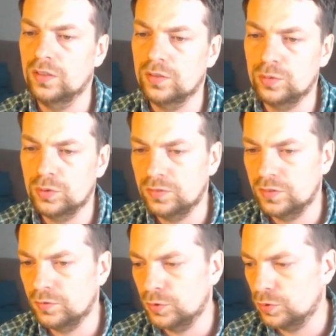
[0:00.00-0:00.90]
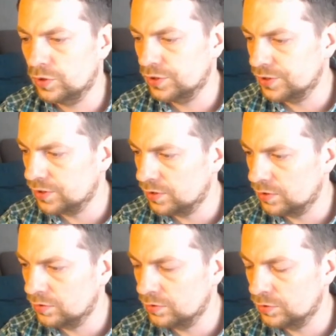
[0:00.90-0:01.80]
Good evening, viewers.
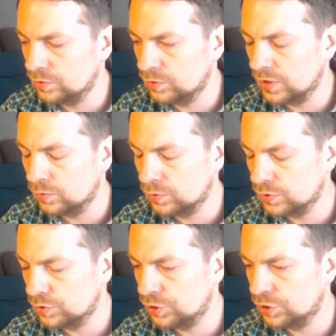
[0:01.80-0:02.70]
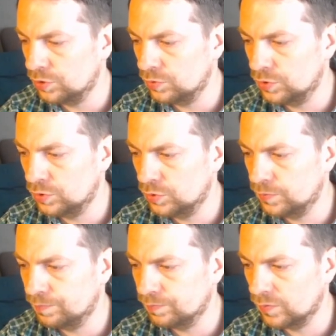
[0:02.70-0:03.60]
Today I want to show
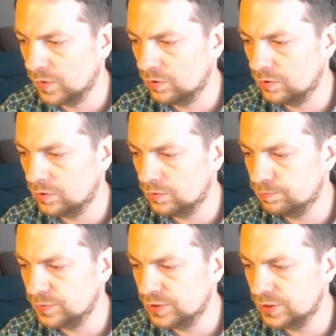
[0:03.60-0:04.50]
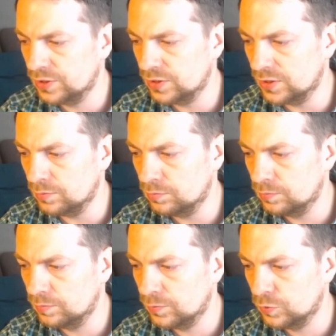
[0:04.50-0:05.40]
you a system
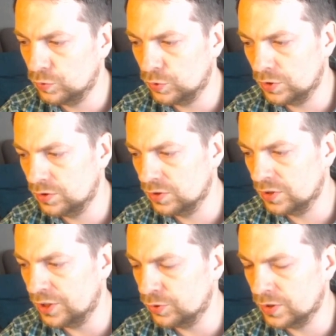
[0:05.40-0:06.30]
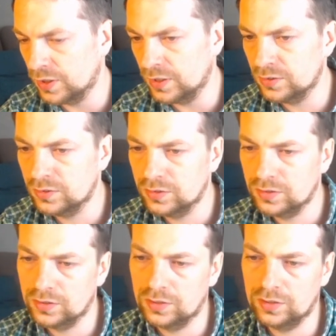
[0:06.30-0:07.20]
for Caro-Kann
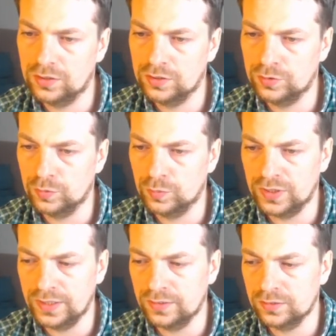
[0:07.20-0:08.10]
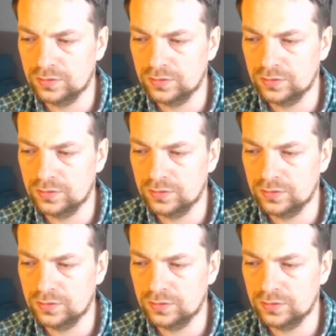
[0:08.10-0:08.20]
if you're playing